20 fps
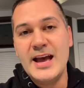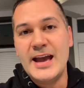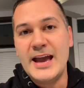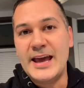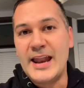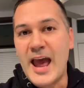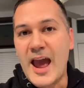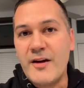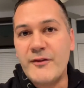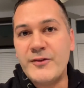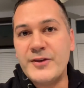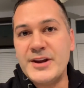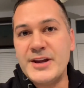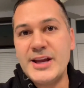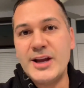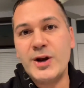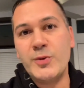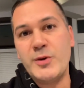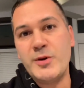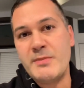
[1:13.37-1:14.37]
And every
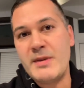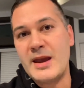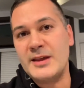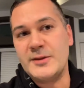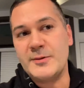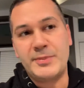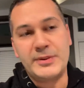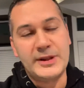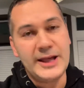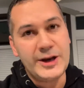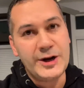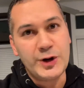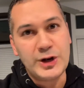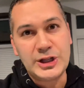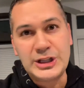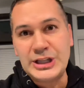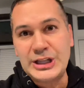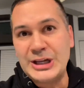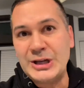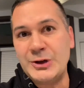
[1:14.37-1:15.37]
year we make the planner a
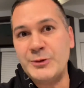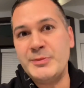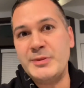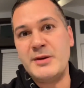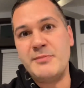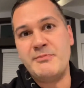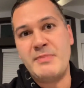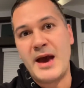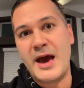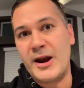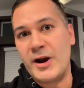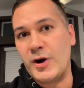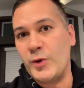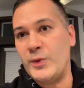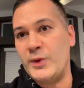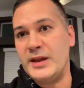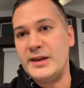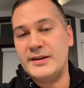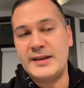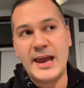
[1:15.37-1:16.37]
little bit better.
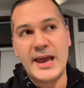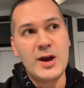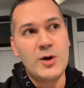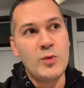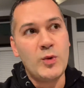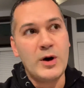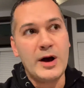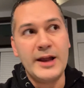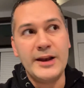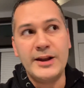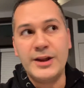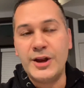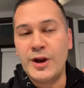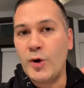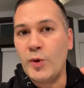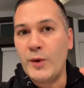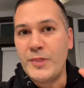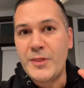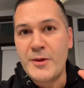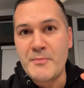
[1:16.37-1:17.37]
We take what
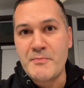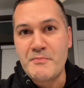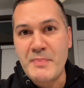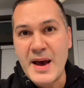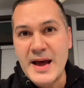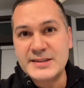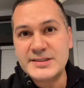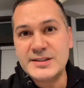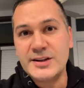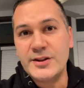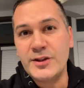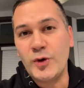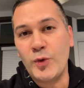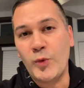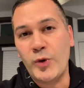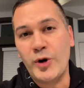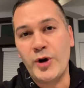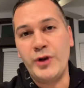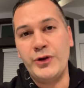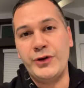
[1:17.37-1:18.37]
the best in the
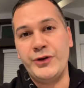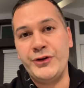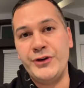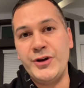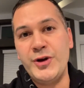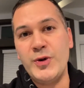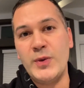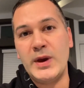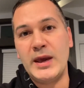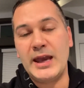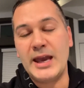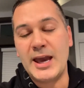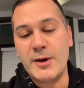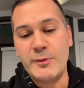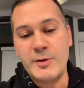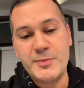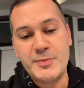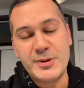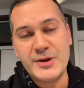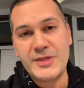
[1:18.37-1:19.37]
world are doing, and
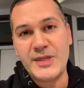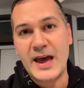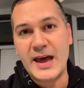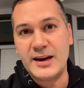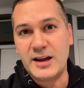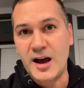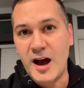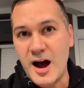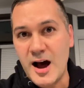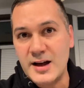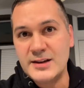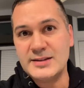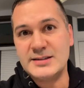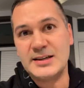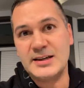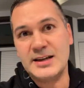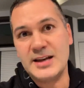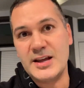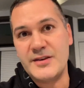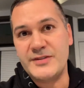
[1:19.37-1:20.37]
we put that
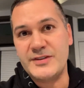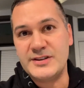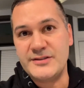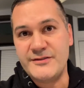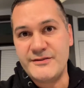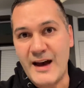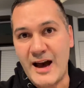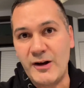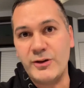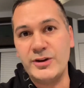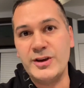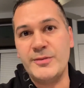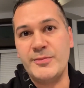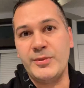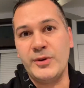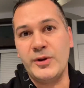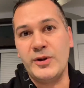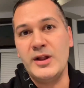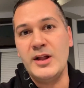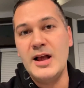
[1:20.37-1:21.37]
content if it's
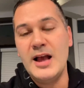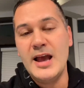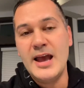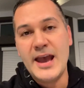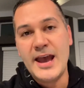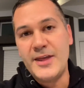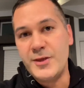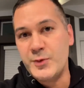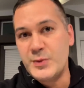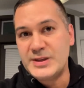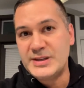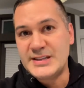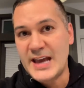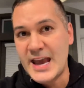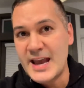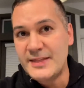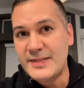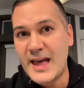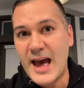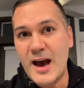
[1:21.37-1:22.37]
valuable. And then we
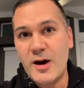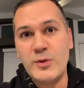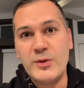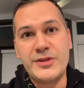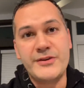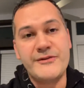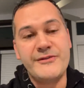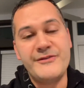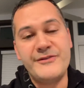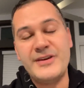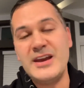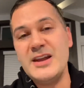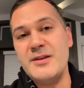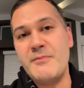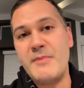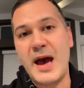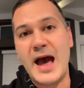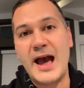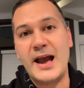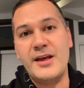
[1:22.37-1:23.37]
take that with the
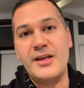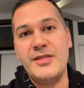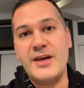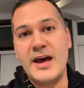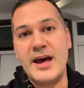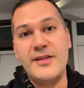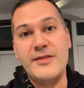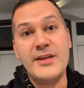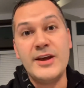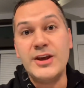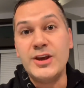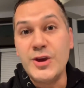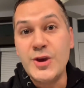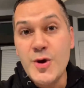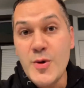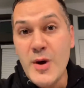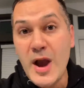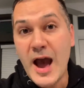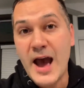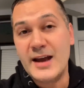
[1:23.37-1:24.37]
feedback that
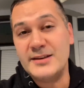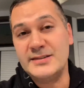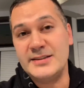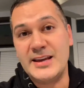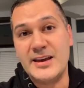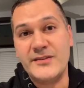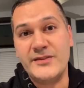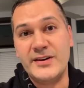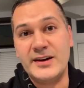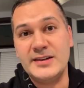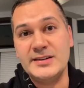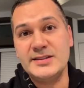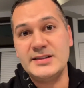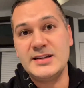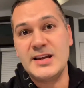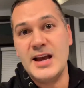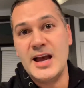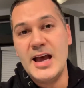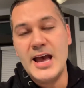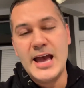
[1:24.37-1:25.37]
you guys give
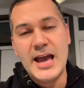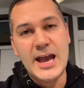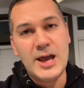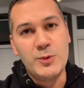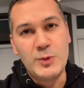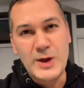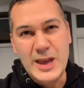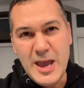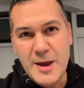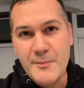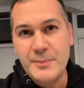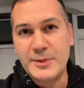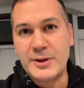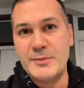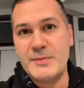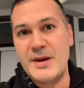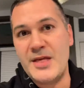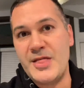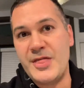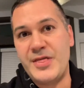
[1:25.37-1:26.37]
us, and we
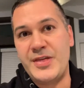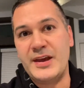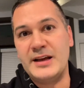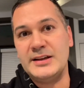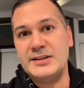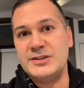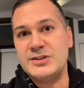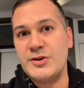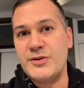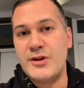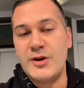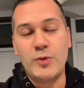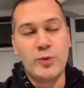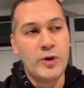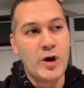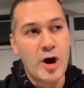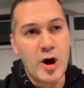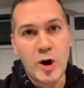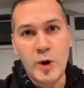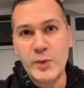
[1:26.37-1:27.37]
implement things so that
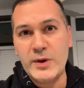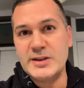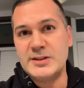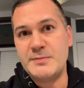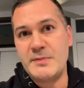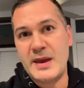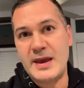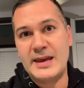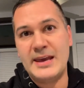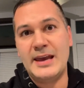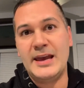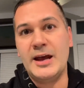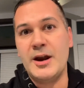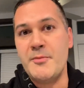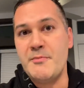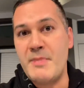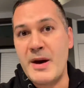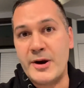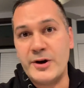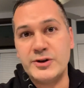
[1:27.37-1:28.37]
we're always making it a
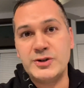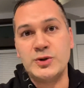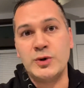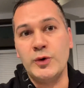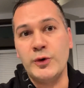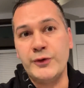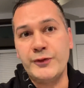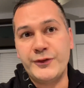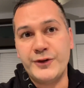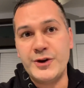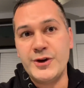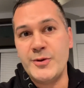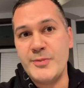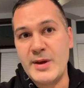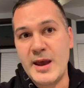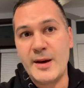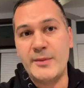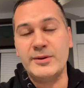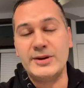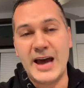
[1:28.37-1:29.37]
better tool for you to
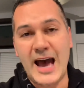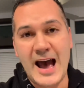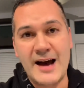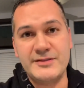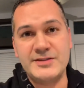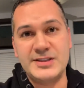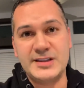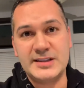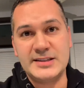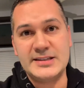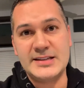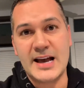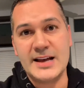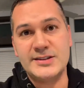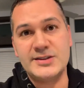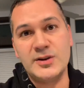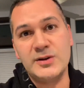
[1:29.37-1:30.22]
be able to have success.